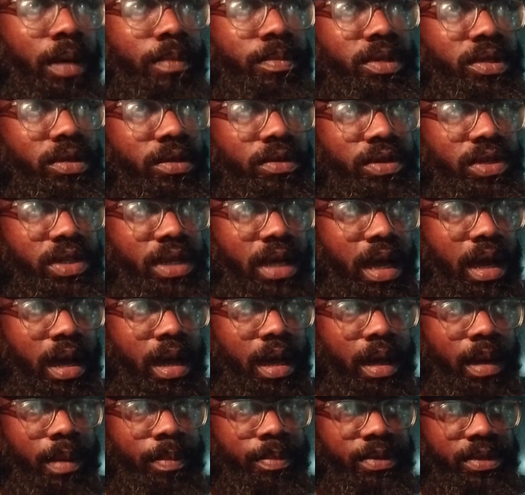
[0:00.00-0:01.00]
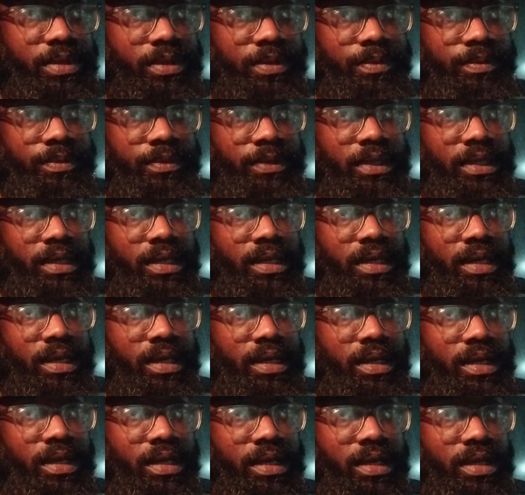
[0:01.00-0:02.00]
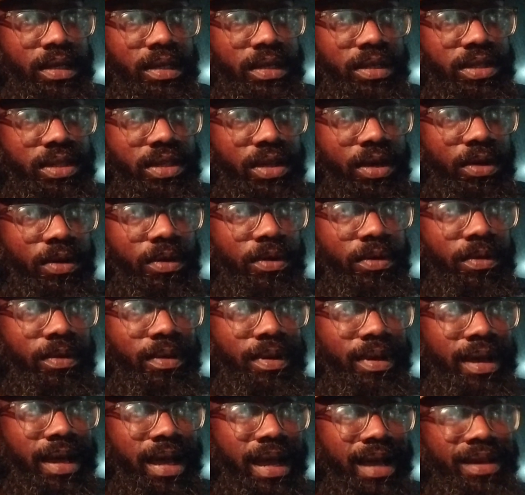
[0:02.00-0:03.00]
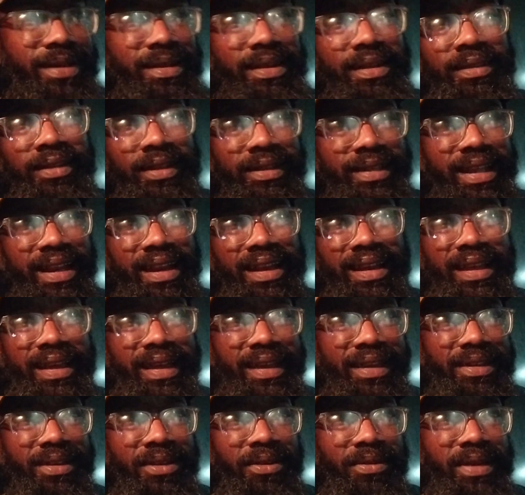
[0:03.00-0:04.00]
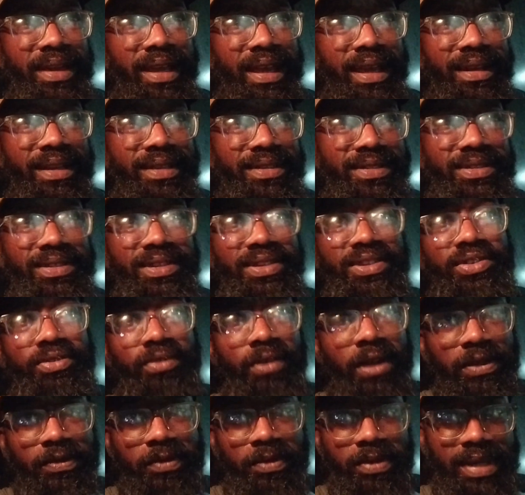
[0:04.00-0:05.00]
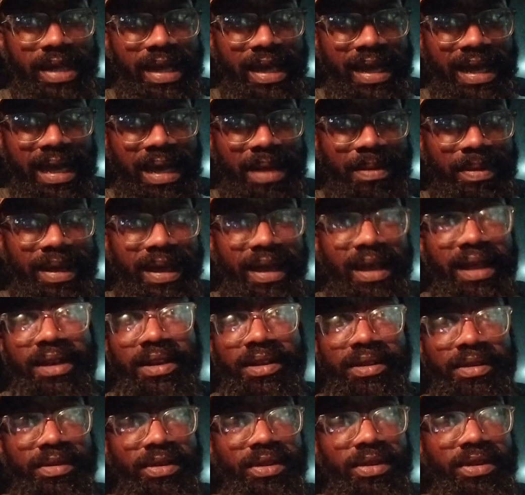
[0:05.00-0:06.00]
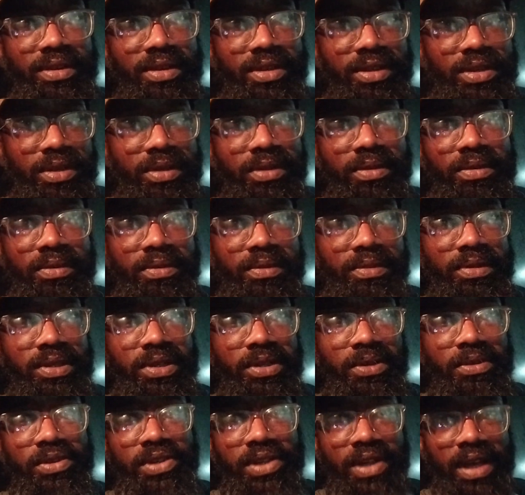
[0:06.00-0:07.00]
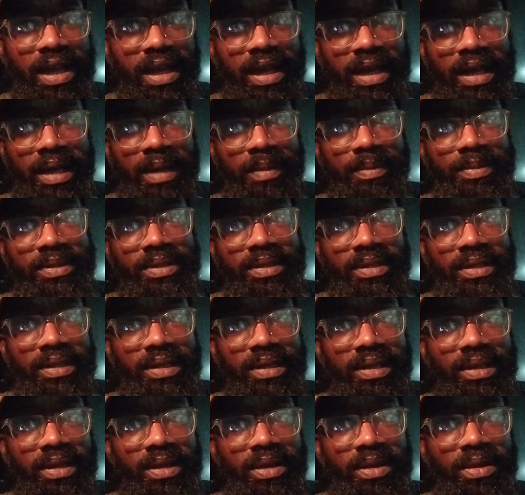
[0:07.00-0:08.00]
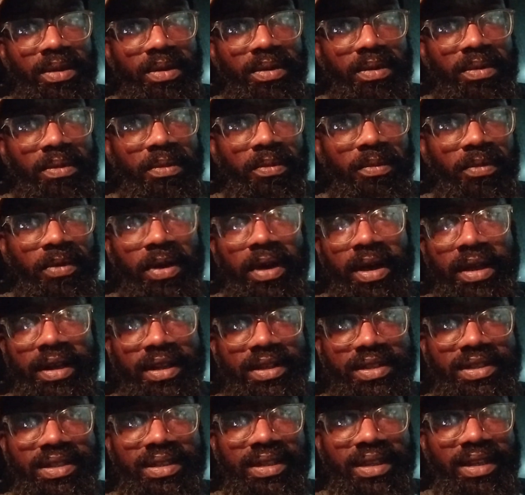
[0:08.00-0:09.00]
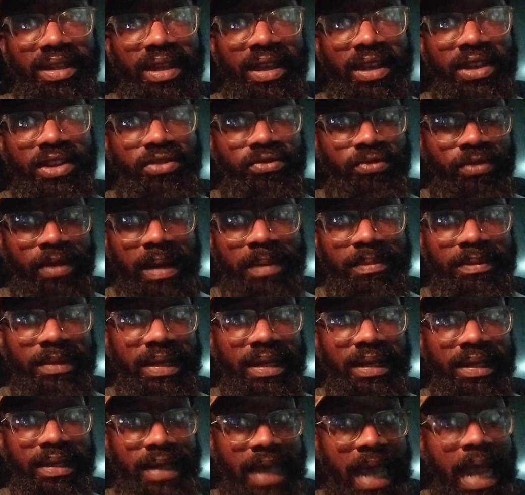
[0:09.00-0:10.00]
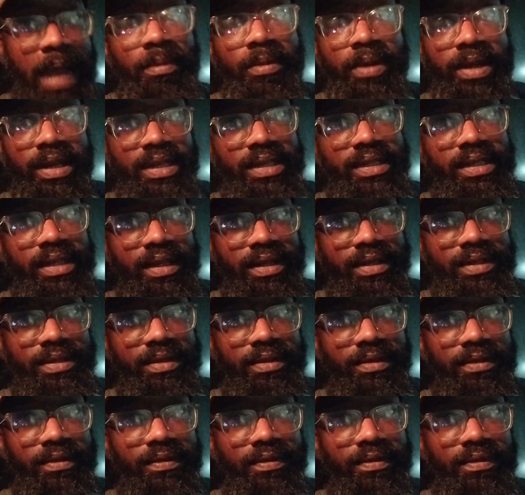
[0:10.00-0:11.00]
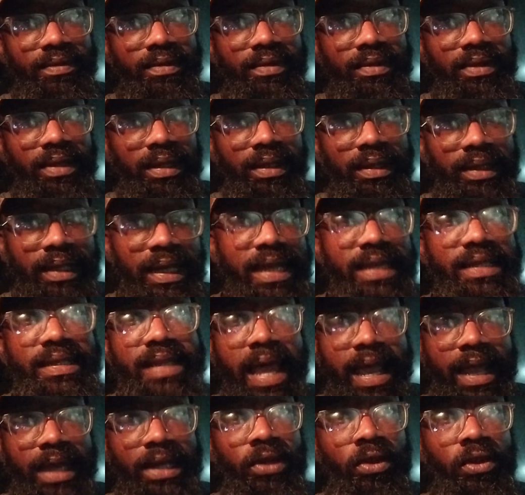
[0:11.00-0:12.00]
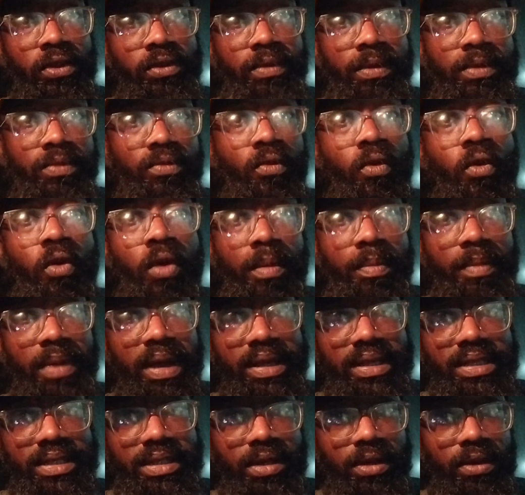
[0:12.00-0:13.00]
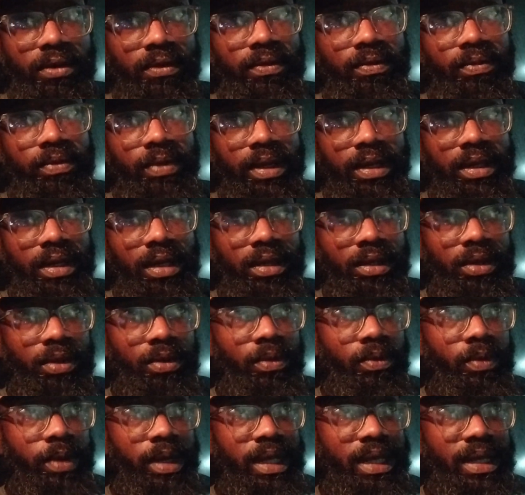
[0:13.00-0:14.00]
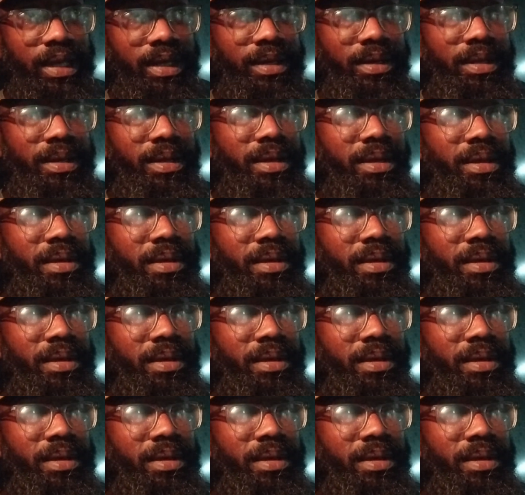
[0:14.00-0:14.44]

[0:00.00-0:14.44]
up 2 jobs. So I could have looked at it like, okay, this is a stressful time. I gotta do 2 jobs. One is extremely labor intensive. The least I can do is reward myself with a little weed.